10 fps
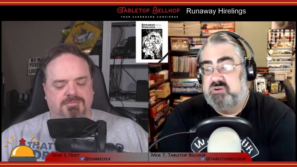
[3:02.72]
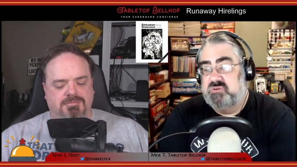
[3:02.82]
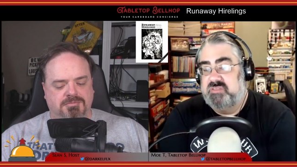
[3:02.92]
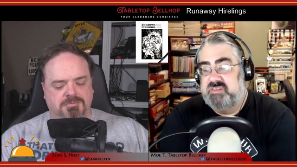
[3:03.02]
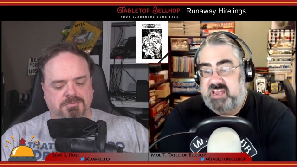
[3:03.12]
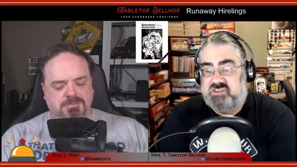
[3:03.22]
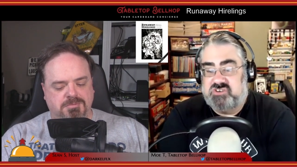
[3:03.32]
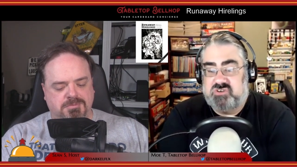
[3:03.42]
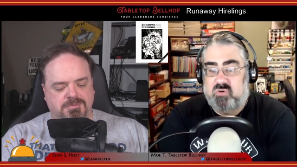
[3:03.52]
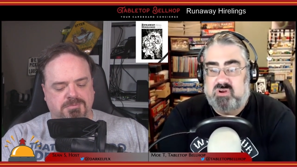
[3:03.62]
Speaker 1: equal to the danger
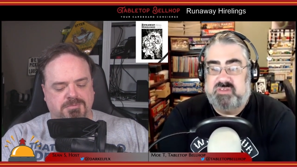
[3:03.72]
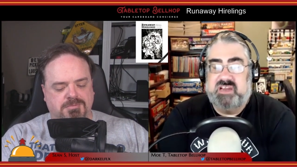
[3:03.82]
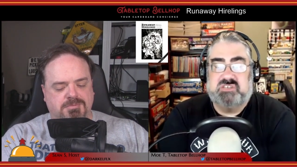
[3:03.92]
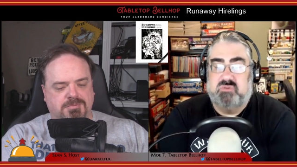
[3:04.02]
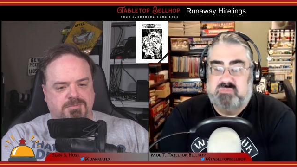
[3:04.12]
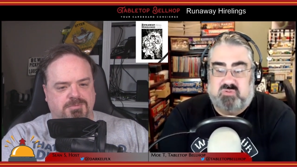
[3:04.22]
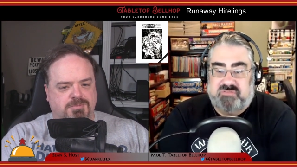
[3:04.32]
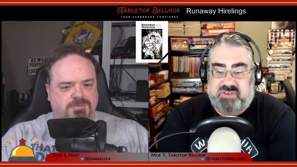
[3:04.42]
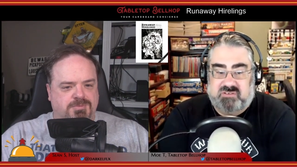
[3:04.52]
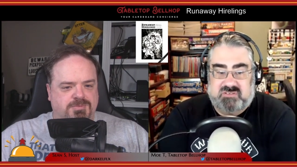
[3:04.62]
score, the next room's
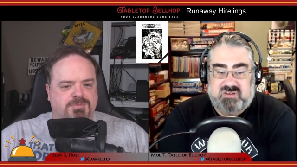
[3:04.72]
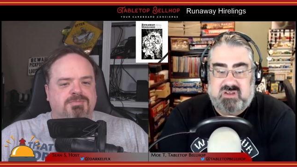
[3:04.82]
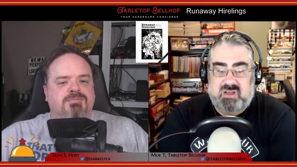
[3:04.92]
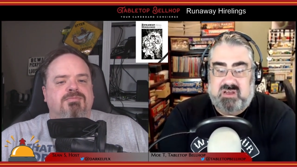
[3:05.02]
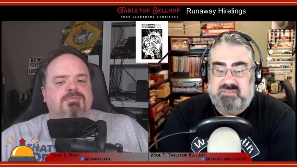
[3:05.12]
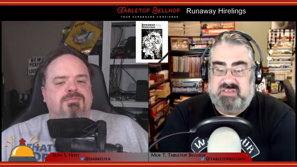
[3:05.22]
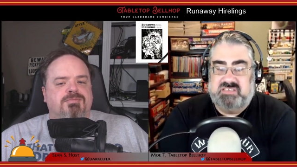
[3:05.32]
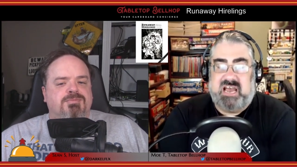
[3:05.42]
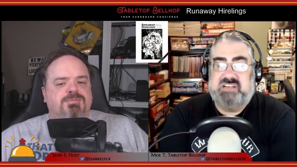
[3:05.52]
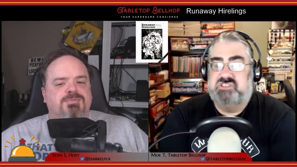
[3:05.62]
revealed.
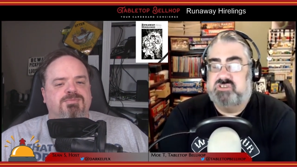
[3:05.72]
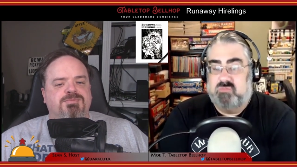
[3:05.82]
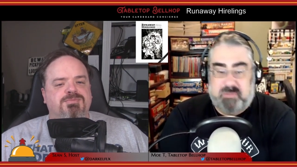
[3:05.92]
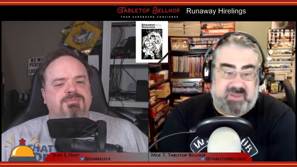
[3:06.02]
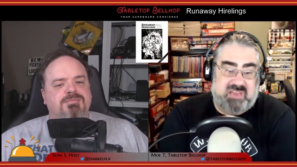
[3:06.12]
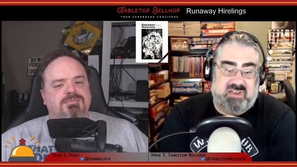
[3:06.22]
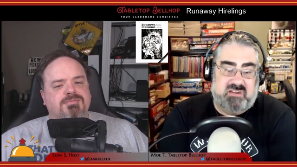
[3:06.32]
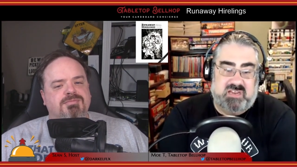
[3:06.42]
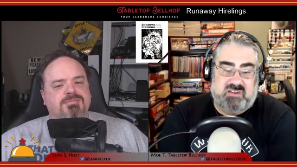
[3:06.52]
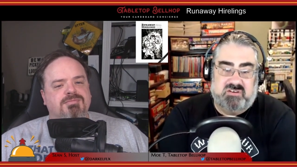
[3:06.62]
These actions are repeated
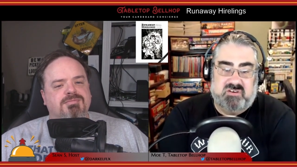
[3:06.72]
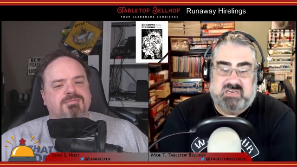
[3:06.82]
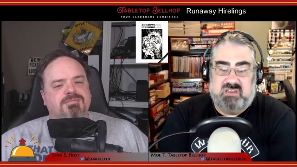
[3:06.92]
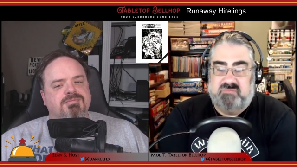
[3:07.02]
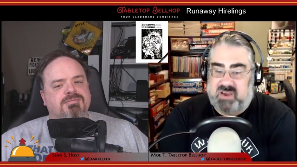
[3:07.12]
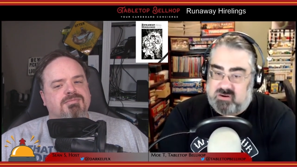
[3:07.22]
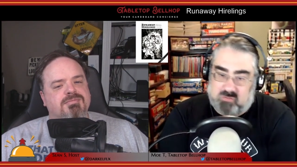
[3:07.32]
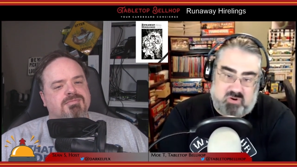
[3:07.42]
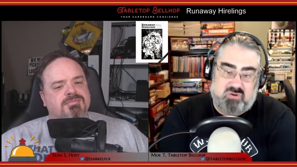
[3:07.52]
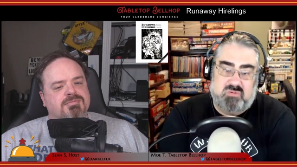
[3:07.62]
until you get to the final
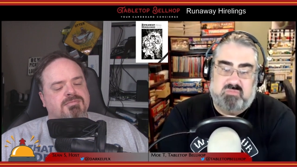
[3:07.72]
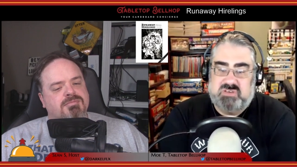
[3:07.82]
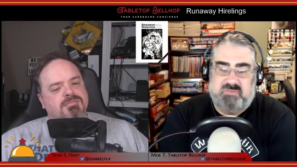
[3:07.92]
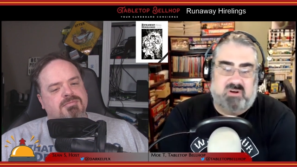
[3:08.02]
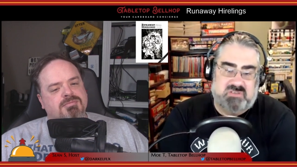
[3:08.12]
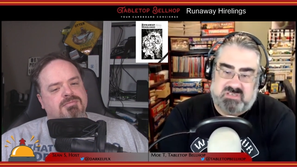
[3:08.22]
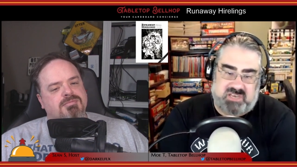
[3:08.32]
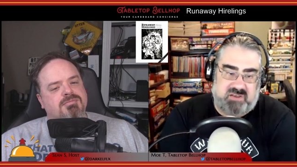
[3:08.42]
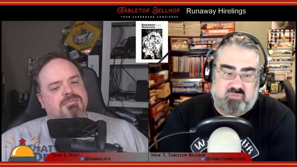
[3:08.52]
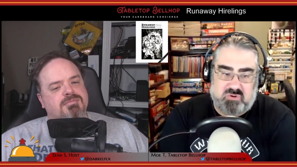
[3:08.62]
room, which follows the
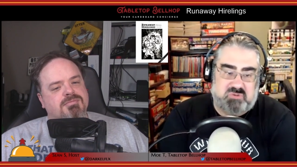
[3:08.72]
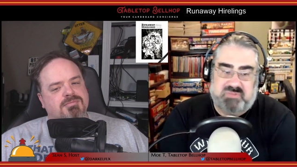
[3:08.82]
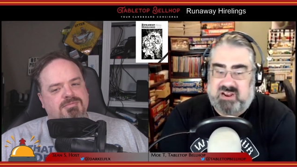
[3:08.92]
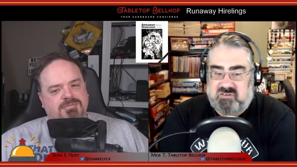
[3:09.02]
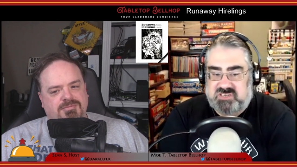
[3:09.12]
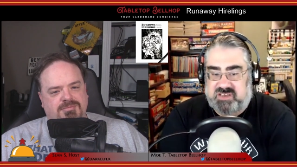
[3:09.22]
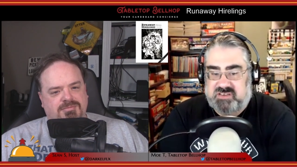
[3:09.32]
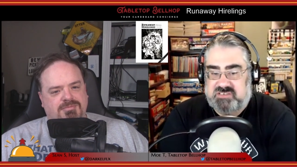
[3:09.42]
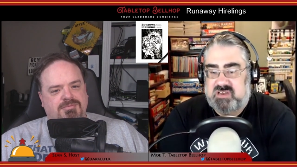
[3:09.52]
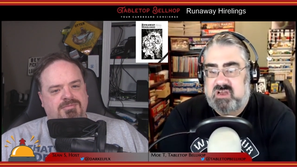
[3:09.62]
same rules with higher
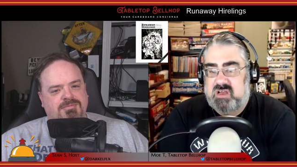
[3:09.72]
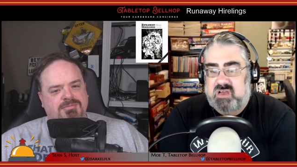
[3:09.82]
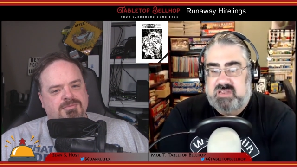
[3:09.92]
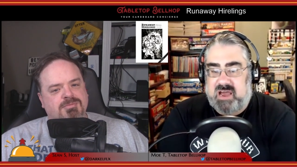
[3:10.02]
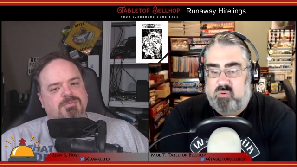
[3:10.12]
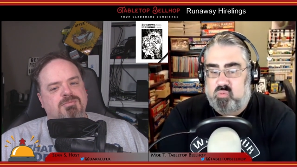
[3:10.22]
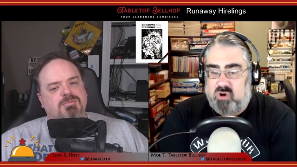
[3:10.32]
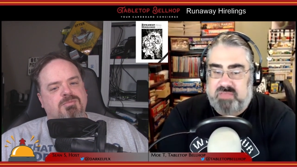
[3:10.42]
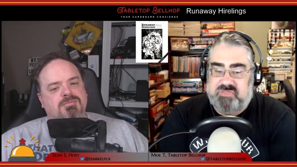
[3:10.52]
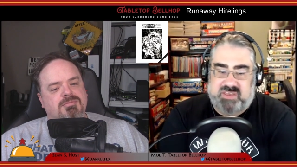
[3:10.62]
stakes. Now,
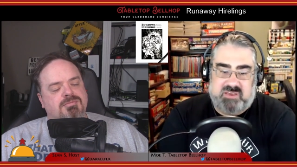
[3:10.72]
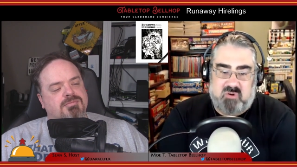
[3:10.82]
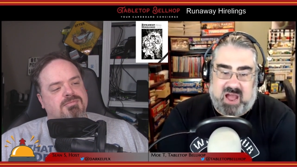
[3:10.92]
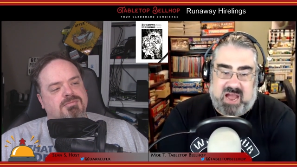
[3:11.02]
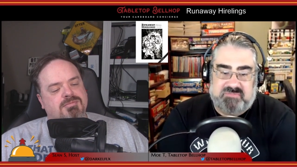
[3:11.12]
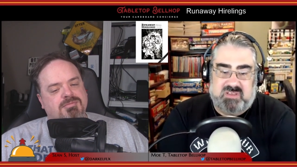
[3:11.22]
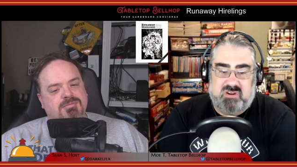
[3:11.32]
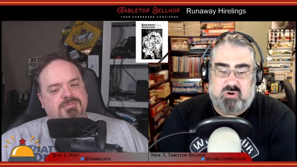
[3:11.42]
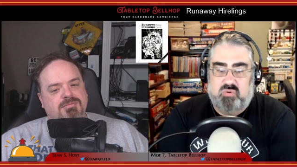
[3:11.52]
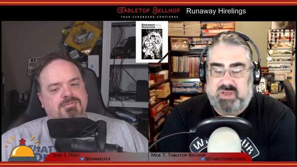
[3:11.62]
one thing you have to
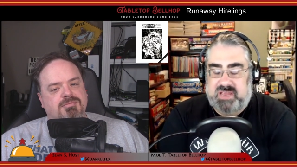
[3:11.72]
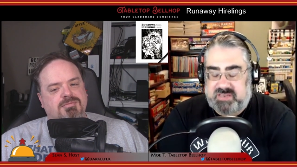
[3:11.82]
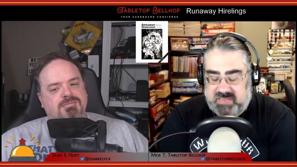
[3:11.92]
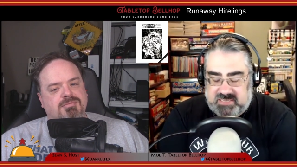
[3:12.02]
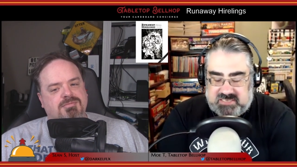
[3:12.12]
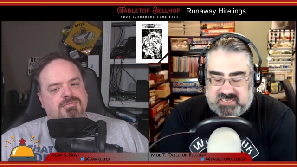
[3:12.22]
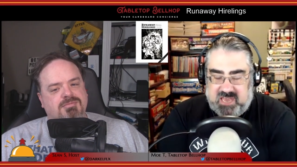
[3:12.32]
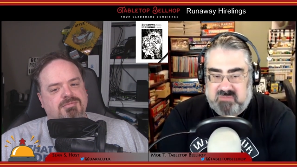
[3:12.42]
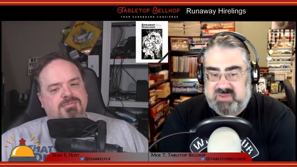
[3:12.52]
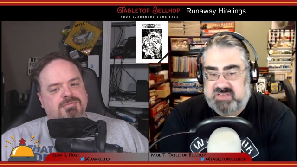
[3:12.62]
know in this
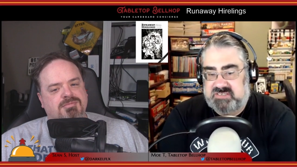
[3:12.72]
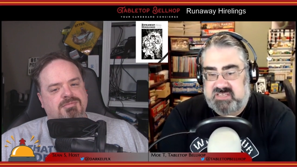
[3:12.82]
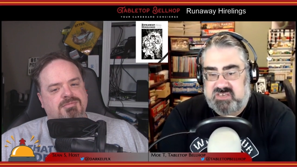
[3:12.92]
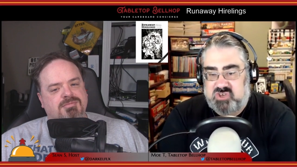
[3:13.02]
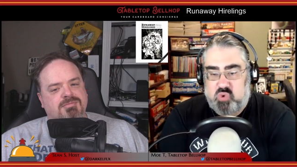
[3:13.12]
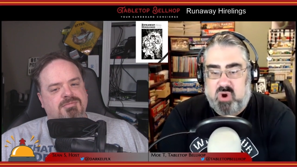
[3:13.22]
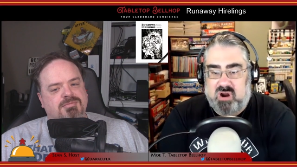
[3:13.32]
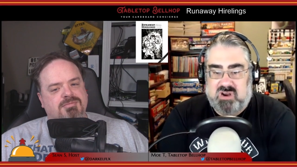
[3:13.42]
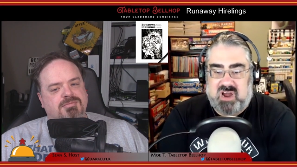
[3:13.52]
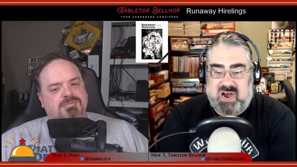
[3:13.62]
game is that you
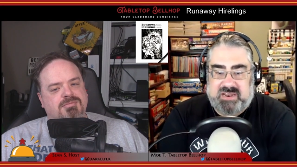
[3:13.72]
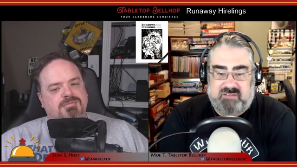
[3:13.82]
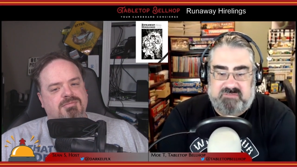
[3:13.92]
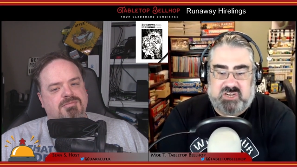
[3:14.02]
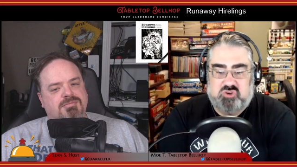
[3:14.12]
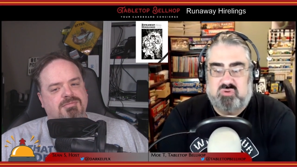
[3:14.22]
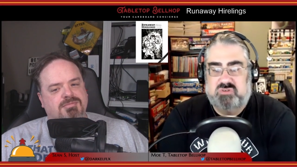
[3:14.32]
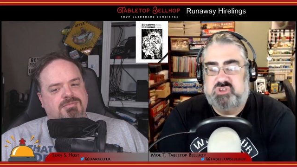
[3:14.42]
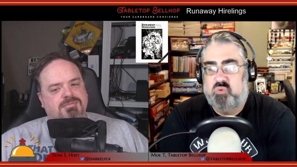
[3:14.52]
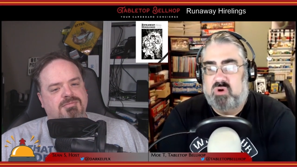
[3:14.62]
are not
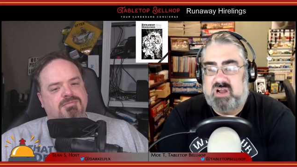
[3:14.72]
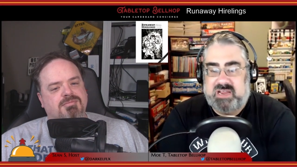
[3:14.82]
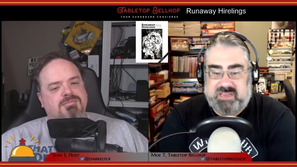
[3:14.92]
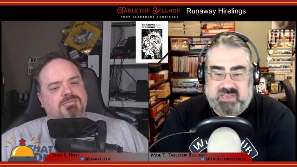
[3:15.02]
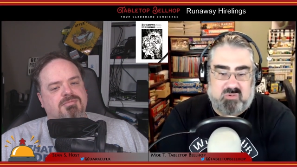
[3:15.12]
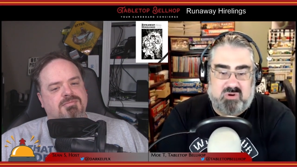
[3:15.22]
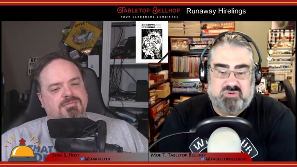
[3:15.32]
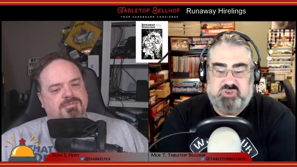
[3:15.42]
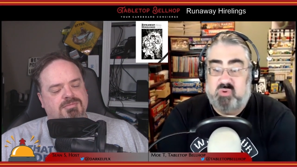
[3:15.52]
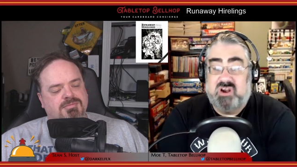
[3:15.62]
adventurers. You are not
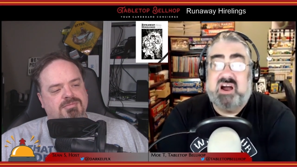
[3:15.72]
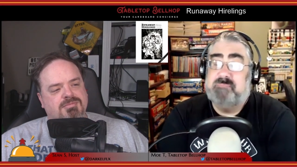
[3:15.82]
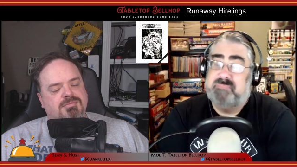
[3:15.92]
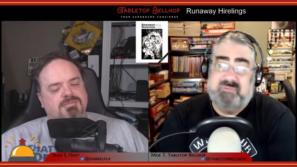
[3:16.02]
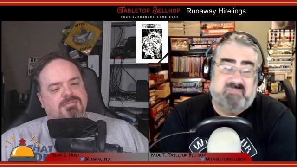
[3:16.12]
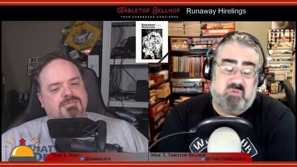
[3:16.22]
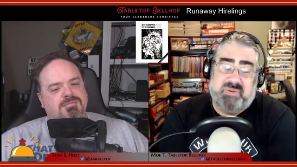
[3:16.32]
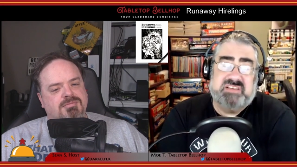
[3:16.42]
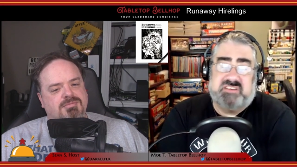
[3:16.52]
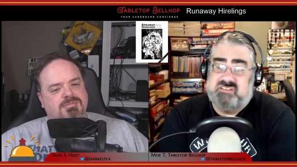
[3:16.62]
heroes. You are not, you're
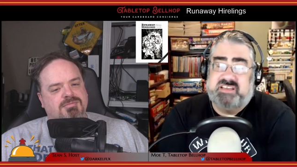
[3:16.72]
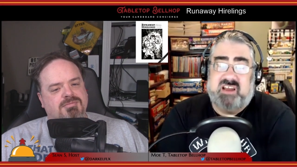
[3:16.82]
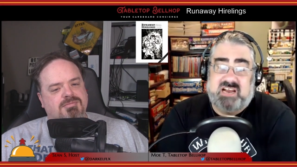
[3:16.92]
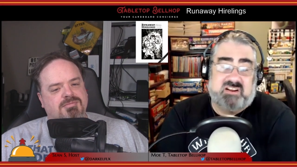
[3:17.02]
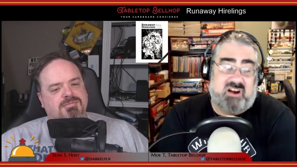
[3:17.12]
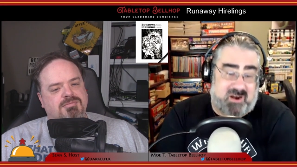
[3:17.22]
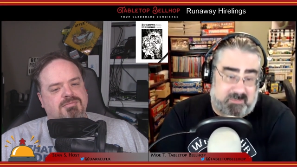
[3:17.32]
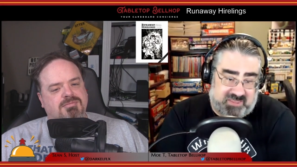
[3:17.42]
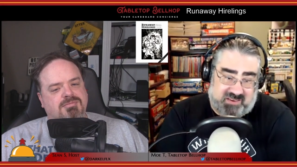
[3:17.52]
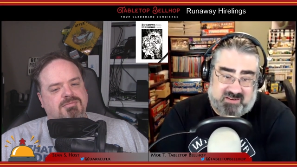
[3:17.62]
basically not
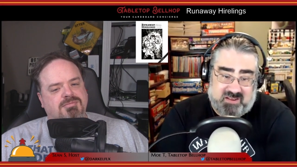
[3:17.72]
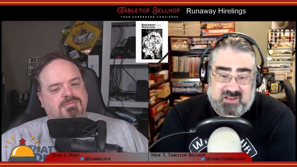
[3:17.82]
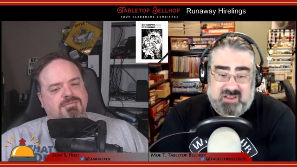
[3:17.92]
competent.